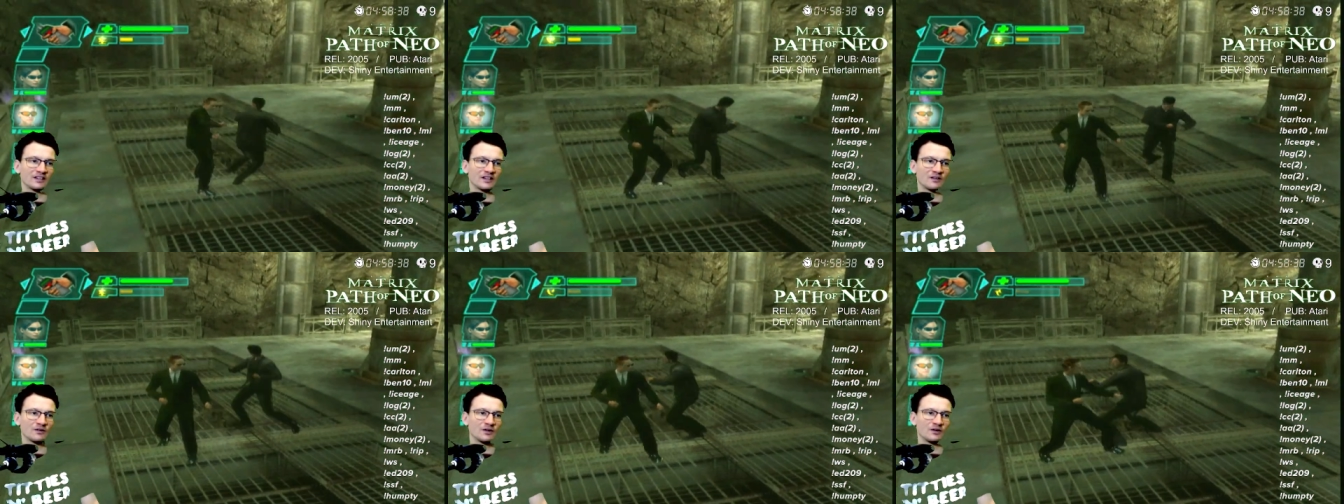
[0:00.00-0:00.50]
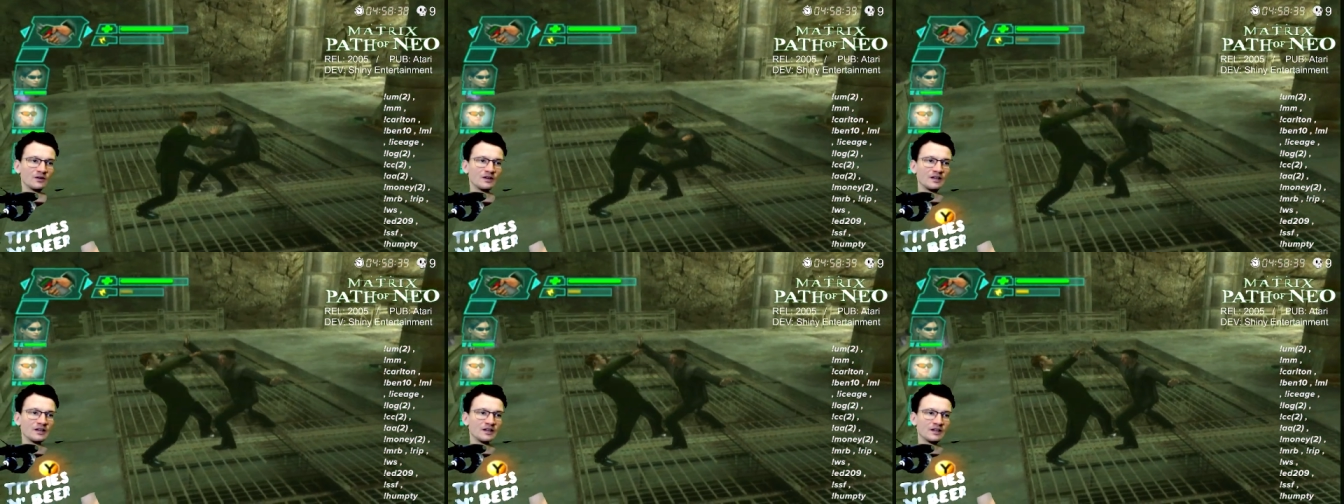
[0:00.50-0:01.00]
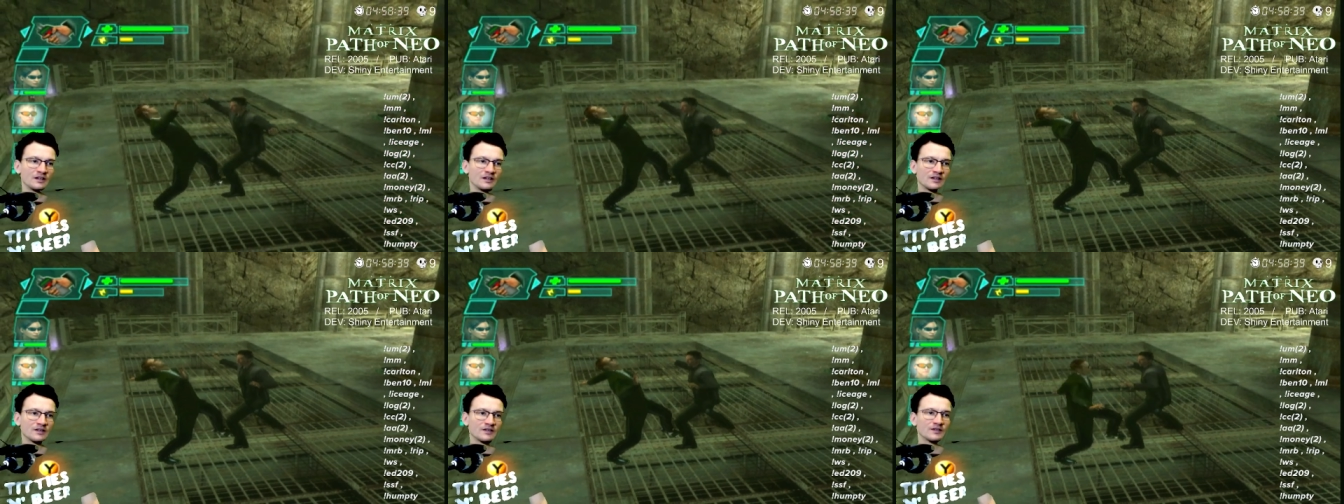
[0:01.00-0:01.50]
I don't know.
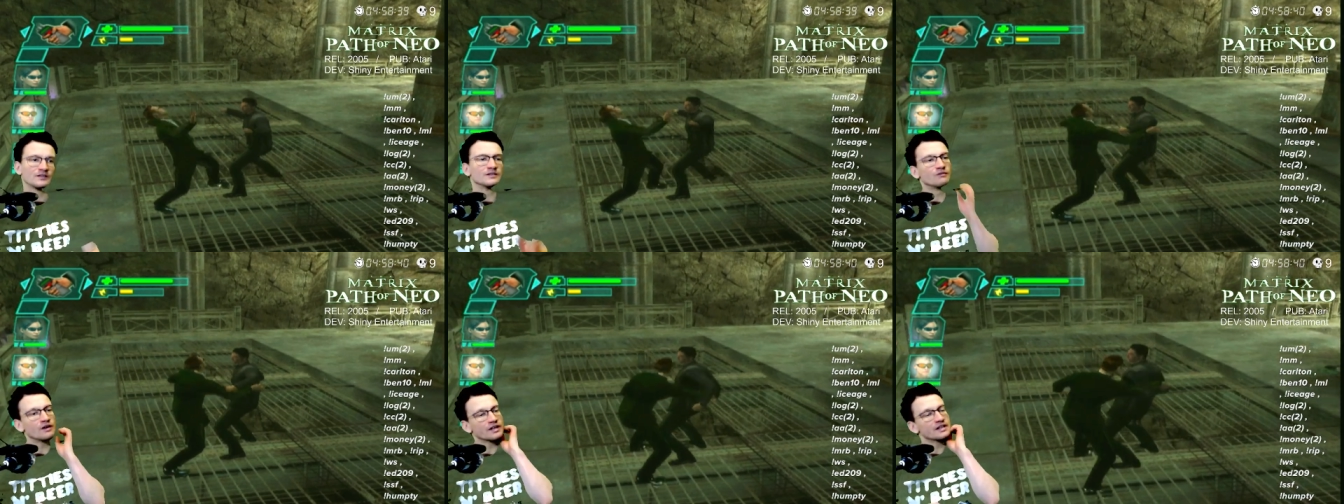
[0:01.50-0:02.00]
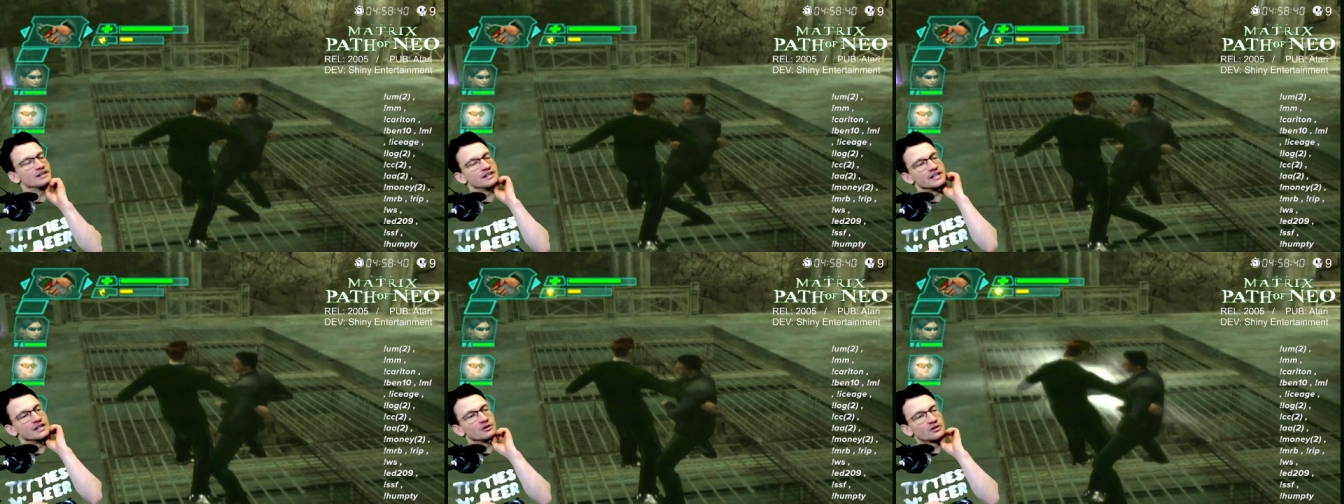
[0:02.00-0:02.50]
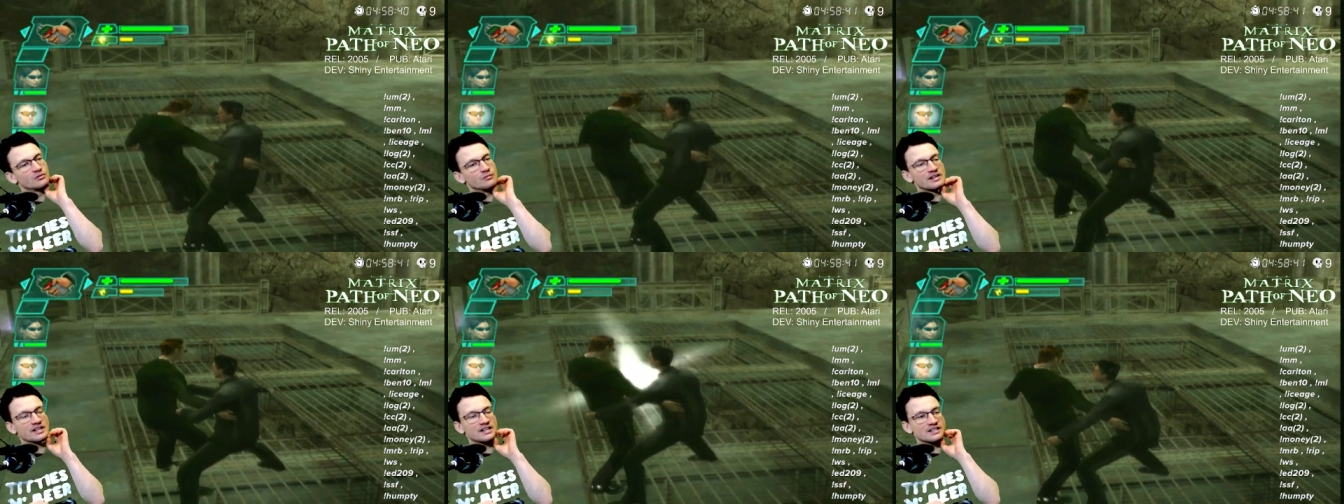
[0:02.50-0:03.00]
Fucking Neo's
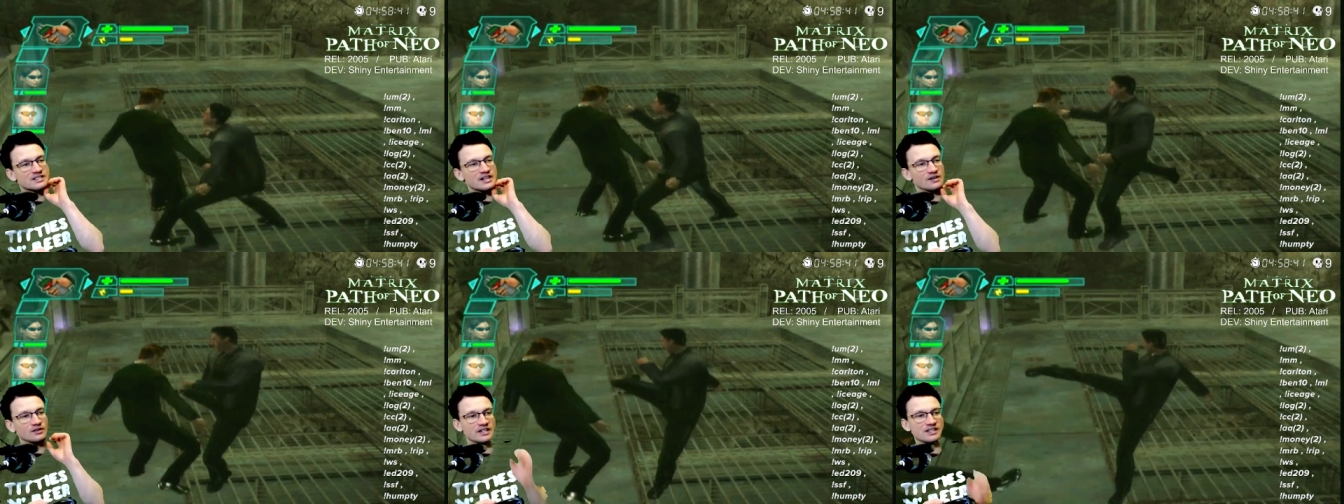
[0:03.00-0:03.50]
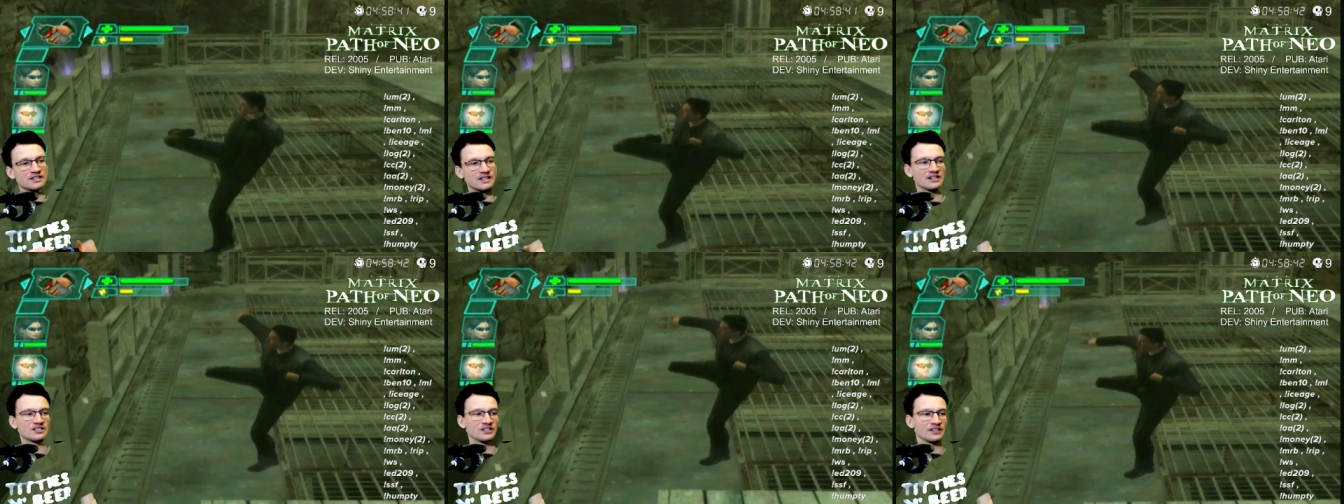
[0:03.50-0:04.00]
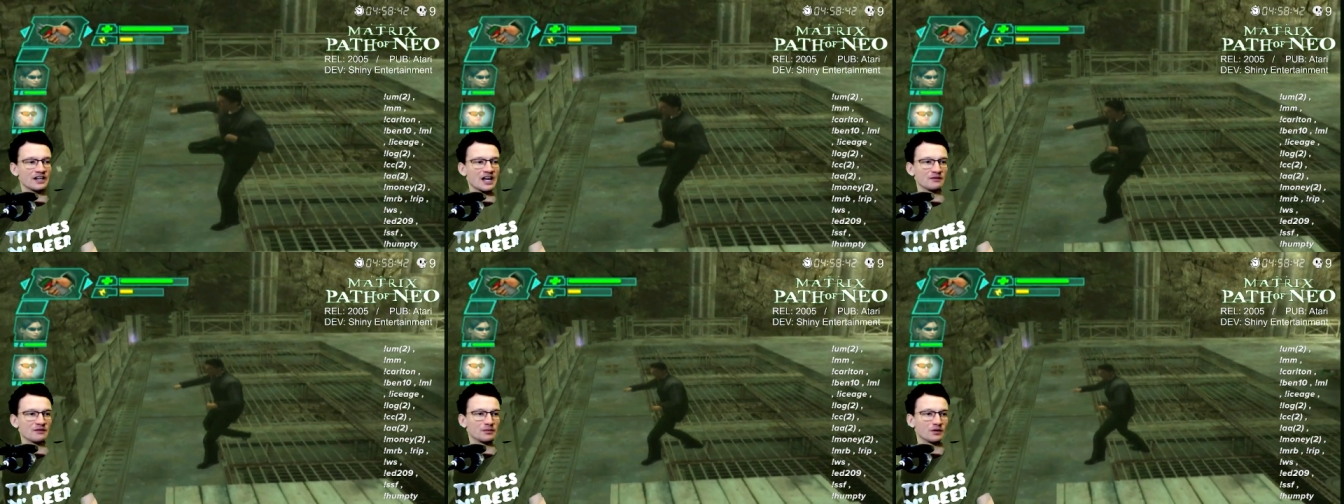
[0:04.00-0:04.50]
making it sound like he's actually going to
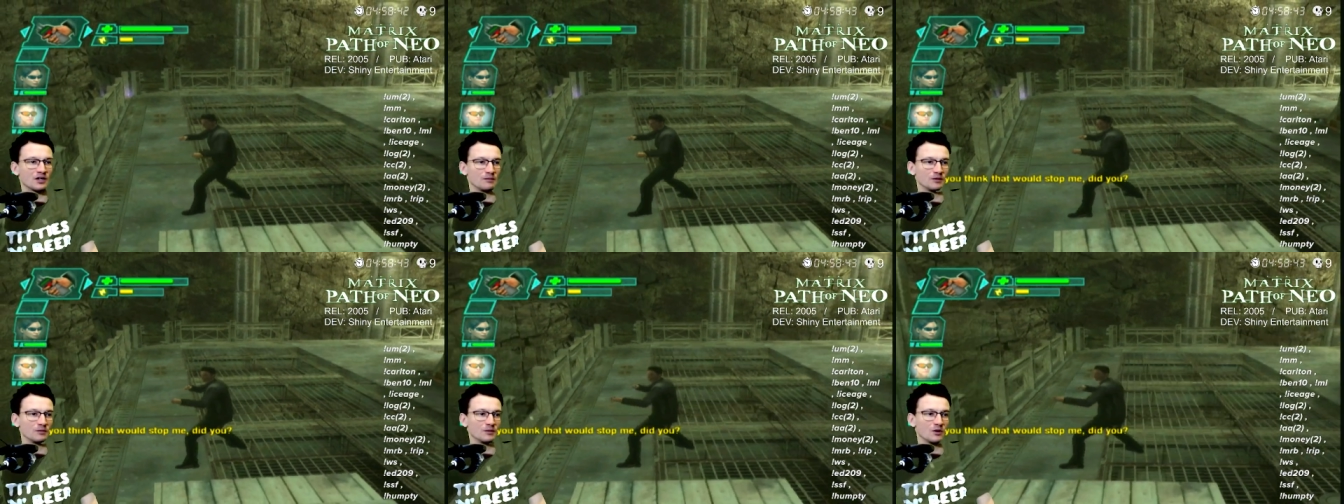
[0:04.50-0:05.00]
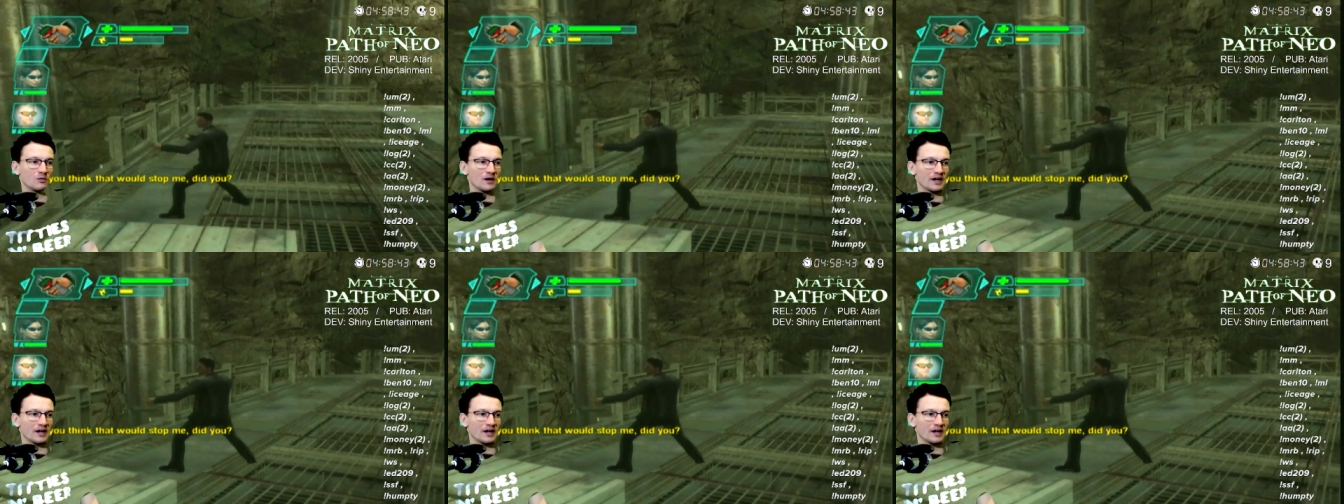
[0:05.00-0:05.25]
have a problem. Oh my